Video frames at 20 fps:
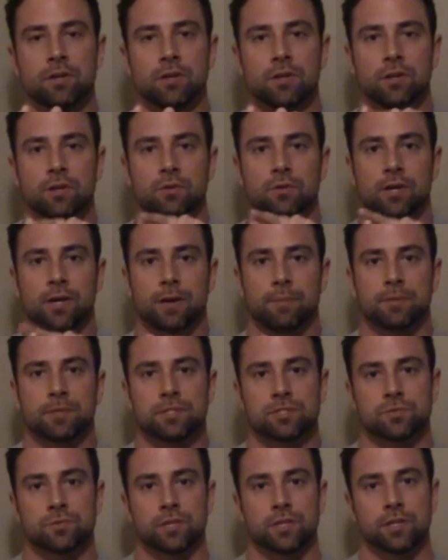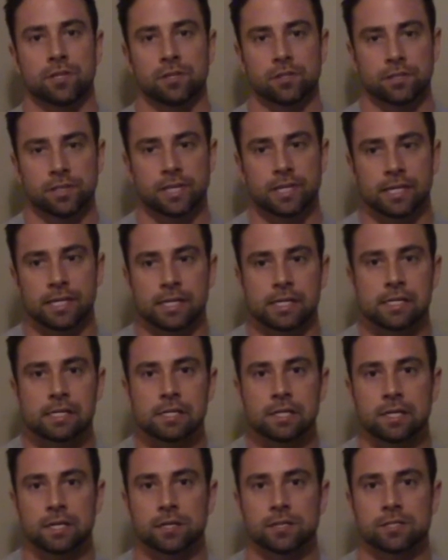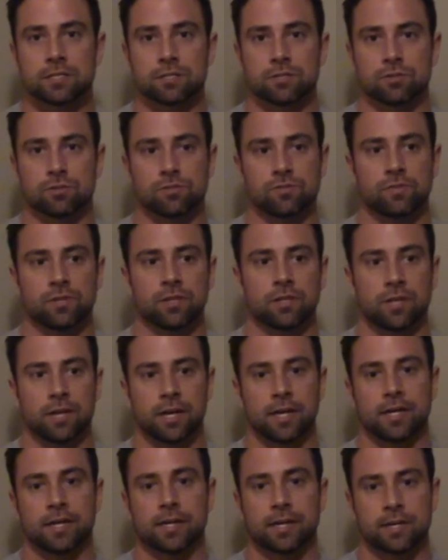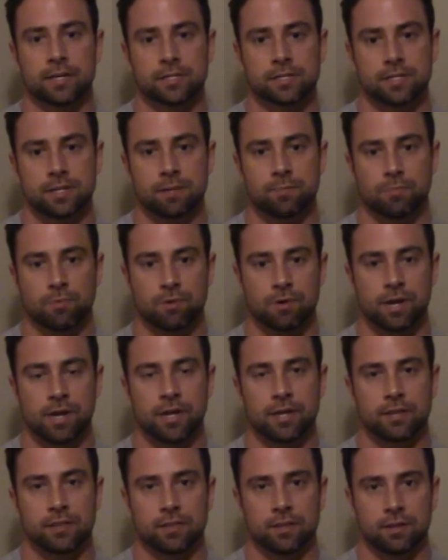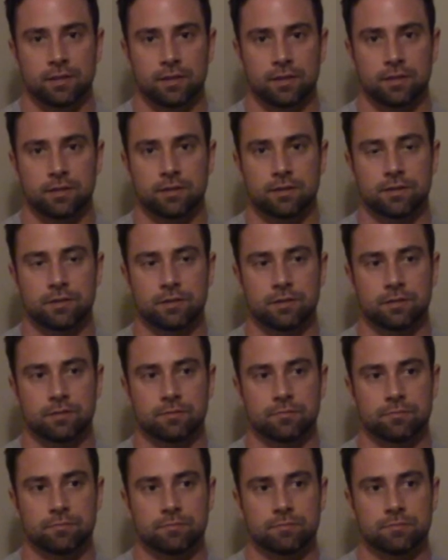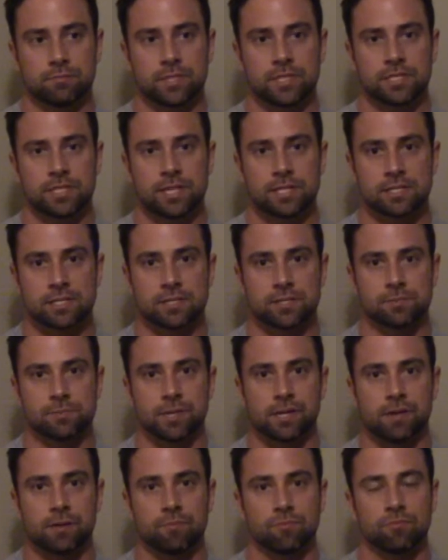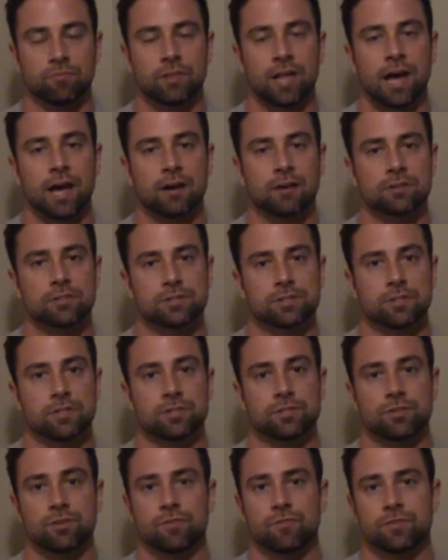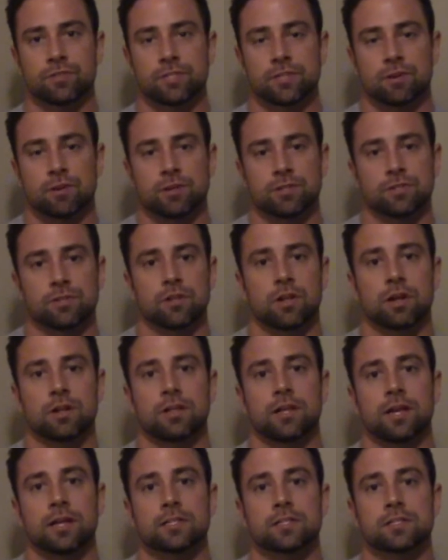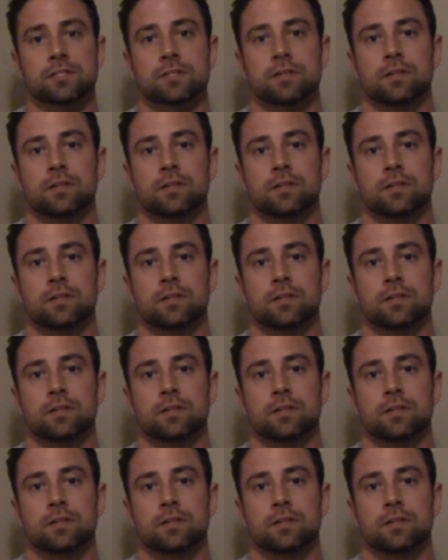What happens with the leaky gut is those villi kind of separate, the intestines become flatter, so the surface area is a lot less.